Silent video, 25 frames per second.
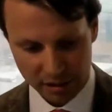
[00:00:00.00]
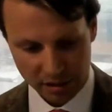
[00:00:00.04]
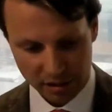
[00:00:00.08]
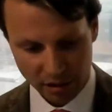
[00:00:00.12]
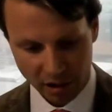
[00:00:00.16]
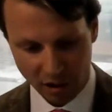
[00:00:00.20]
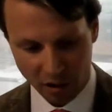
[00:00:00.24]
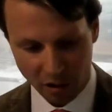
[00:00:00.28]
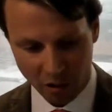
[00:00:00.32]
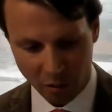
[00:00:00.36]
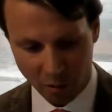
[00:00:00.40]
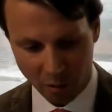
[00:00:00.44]

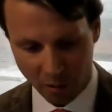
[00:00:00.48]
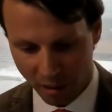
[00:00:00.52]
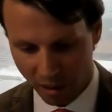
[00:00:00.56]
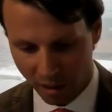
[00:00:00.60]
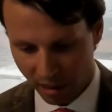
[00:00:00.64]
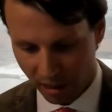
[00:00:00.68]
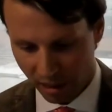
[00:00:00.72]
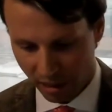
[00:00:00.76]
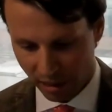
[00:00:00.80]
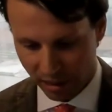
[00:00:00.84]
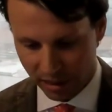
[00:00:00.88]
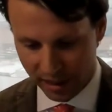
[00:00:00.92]
So
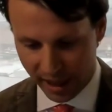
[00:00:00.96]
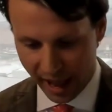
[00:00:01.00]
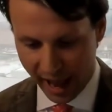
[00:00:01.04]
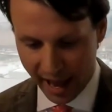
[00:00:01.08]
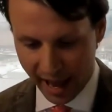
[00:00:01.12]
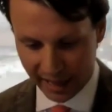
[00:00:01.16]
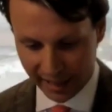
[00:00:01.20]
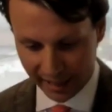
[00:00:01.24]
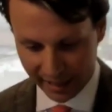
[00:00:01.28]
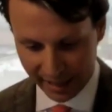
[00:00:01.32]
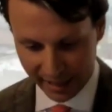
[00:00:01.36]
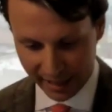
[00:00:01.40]

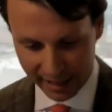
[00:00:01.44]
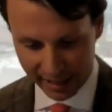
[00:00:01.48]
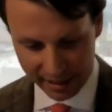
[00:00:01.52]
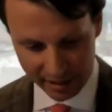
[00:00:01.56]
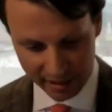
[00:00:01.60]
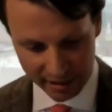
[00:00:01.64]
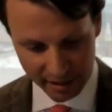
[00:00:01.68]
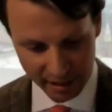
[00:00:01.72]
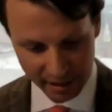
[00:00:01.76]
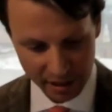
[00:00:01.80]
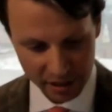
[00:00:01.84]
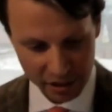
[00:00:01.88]
that
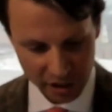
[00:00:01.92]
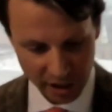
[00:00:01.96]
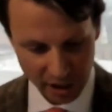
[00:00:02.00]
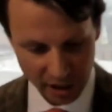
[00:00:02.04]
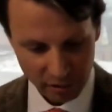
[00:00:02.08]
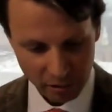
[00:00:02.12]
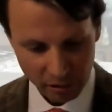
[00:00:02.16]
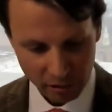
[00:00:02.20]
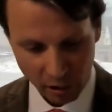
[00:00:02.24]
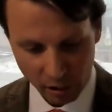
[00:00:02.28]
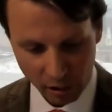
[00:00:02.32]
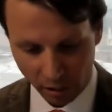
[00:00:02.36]
is a
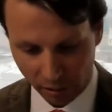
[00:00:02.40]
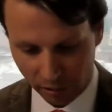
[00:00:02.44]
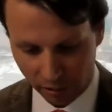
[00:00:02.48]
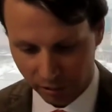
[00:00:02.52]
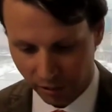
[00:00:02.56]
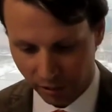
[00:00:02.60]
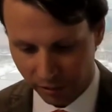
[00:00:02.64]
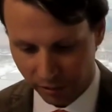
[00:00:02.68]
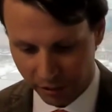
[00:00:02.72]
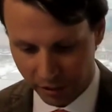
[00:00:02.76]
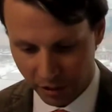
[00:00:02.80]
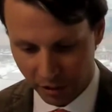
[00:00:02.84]
general
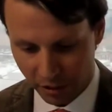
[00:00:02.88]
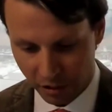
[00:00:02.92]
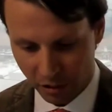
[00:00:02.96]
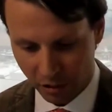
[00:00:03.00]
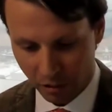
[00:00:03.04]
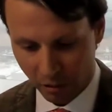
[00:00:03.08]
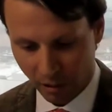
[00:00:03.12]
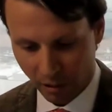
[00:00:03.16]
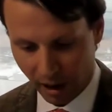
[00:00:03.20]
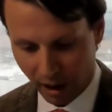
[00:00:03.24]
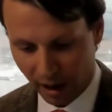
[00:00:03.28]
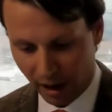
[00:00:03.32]

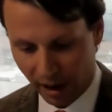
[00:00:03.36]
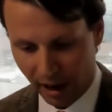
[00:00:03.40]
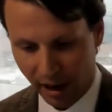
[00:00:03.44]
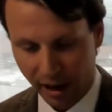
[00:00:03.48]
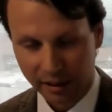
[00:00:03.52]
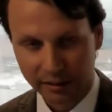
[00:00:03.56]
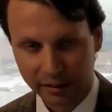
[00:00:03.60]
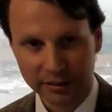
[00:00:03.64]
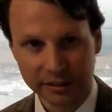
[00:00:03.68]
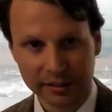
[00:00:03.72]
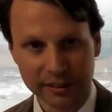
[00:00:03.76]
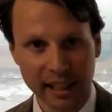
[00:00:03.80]
overview
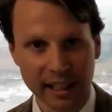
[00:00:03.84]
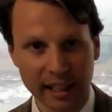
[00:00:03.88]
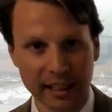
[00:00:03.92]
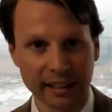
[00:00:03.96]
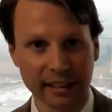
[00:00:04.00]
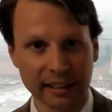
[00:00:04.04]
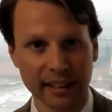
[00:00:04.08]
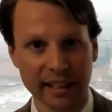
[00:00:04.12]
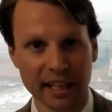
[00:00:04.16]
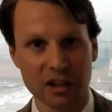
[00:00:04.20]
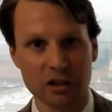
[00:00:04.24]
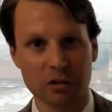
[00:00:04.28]
of a
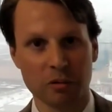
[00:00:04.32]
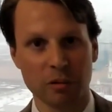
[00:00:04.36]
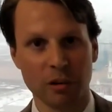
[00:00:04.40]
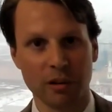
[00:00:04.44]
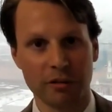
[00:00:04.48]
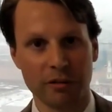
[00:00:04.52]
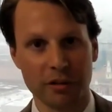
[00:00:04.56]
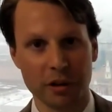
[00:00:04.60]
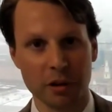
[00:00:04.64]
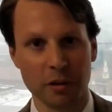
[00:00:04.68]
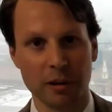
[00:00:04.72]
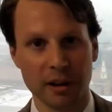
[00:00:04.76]
lease
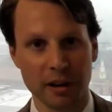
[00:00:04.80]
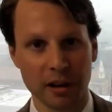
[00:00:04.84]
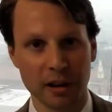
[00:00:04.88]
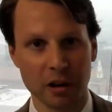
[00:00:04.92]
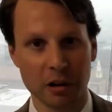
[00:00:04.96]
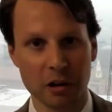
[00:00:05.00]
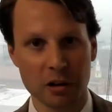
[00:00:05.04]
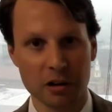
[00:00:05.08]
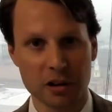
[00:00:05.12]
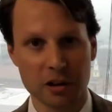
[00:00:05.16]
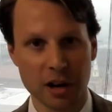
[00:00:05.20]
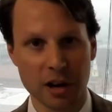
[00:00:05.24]
review and
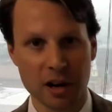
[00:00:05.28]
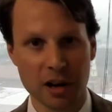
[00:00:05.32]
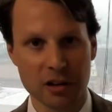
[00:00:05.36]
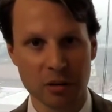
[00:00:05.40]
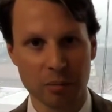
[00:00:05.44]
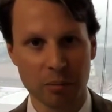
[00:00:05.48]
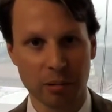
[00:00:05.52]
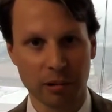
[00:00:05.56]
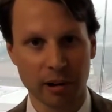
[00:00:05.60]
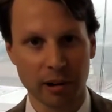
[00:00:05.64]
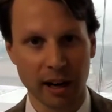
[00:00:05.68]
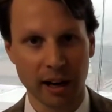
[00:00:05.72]

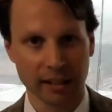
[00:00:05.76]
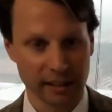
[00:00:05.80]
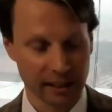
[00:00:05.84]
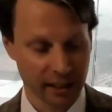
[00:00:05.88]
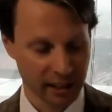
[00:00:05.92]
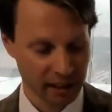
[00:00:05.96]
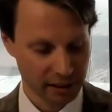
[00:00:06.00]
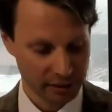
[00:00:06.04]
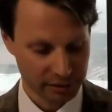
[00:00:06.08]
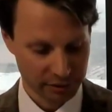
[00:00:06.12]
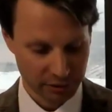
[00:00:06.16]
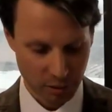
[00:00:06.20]
negotiation
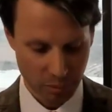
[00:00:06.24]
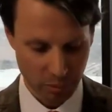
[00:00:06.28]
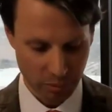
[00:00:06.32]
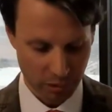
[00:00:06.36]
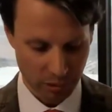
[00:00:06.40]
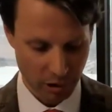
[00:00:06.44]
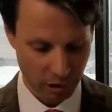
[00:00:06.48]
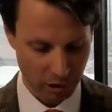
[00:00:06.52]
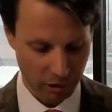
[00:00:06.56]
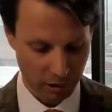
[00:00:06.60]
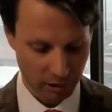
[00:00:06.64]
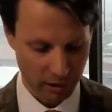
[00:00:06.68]
process for
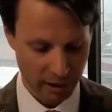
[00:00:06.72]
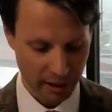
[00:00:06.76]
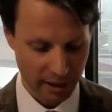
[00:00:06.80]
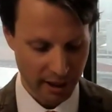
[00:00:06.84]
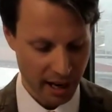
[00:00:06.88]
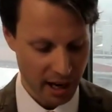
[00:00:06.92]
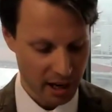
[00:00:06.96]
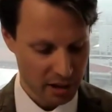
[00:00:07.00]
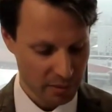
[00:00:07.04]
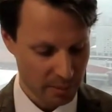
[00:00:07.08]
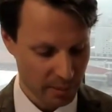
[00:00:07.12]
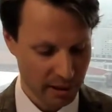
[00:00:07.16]
broker
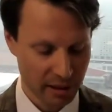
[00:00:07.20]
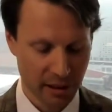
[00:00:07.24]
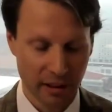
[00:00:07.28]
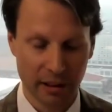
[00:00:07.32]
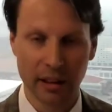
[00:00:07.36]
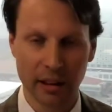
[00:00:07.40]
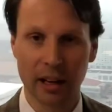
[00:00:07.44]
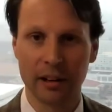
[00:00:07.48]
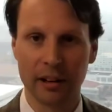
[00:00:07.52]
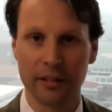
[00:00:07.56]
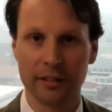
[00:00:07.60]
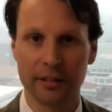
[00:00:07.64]
engagement,
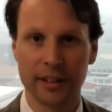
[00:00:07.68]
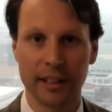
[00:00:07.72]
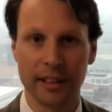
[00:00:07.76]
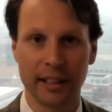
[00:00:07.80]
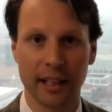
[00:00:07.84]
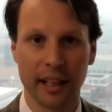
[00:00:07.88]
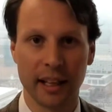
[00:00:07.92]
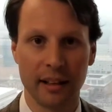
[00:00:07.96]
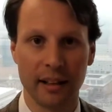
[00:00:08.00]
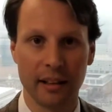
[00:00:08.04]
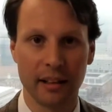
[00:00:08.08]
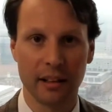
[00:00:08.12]
letter of
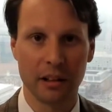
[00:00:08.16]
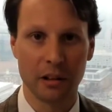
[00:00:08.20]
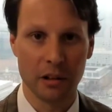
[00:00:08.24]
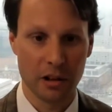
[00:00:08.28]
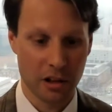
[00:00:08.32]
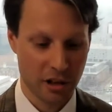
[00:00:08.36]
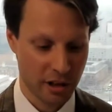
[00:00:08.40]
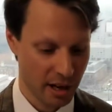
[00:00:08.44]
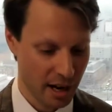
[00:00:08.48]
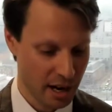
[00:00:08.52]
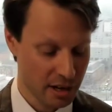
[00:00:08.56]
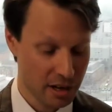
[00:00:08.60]
intent
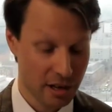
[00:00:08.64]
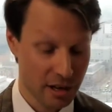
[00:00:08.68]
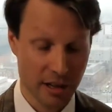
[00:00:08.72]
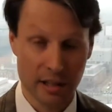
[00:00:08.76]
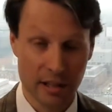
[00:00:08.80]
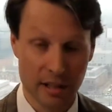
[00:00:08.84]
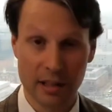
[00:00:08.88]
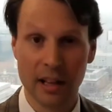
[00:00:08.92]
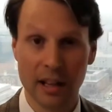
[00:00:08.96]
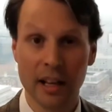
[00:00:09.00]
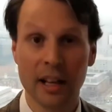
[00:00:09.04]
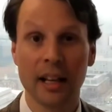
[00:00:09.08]

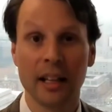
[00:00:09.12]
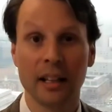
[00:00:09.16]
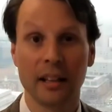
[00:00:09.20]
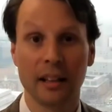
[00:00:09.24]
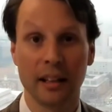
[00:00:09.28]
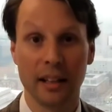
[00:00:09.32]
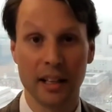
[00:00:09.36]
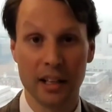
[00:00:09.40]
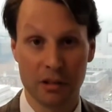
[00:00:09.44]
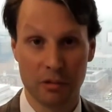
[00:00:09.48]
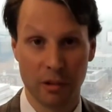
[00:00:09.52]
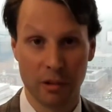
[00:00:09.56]
negotiations,
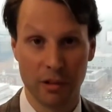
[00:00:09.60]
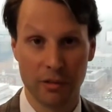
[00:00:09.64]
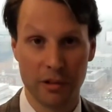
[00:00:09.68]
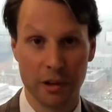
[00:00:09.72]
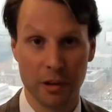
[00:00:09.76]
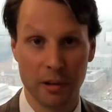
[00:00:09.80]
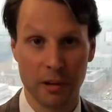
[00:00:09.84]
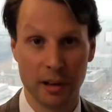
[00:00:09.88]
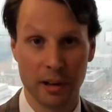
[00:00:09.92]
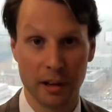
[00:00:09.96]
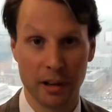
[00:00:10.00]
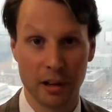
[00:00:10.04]
lease
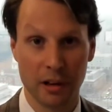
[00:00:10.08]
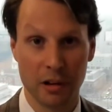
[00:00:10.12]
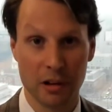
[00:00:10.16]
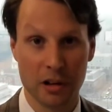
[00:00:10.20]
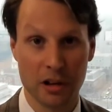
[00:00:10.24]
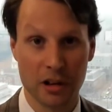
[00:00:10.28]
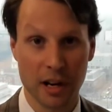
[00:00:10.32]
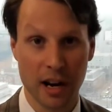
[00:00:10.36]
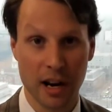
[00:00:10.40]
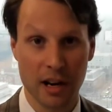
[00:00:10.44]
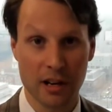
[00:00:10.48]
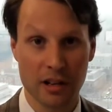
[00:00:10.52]
review and
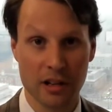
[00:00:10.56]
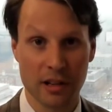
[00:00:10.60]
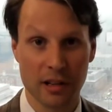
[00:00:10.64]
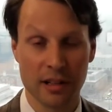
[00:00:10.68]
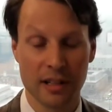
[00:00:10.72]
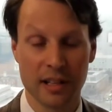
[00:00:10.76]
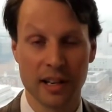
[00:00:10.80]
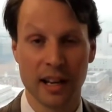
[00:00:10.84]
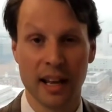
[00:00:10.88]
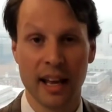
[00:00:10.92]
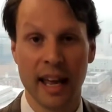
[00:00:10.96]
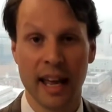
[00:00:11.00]

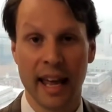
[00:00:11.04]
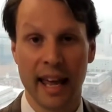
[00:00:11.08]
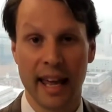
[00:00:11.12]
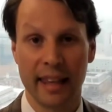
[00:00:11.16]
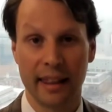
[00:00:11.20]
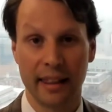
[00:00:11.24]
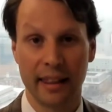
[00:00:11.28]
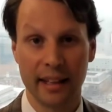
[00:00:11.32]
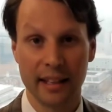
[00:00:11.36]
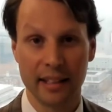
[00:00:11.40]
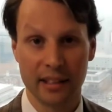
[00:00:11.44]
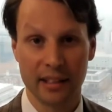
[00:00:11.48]
negotiations,
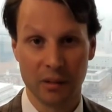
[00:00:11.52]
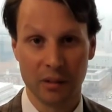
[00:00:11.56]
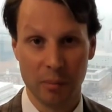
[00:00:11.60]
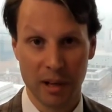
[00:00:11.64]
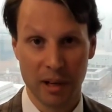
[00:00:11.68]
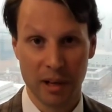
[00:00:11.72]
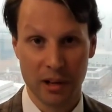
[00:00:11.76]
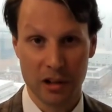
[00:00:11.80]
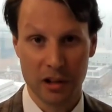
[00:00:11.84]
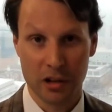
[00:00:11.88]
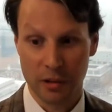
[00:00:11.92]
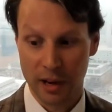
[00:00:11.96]
and lease
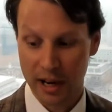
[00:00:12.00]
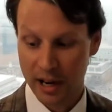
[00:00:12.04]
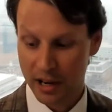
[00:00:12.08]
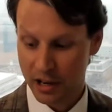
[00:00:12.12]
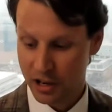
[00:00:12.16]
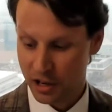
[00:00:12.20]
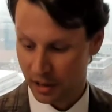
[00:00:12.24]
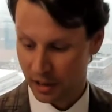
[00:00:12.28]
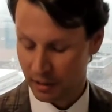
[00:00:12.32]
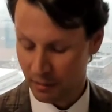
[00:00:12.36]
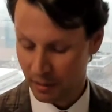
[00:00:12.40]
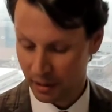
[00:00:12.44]

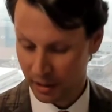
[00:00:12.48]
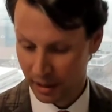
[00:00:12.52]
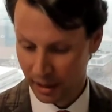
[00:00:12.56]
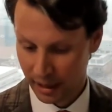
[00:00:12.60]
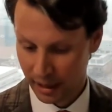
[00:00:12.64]
administration.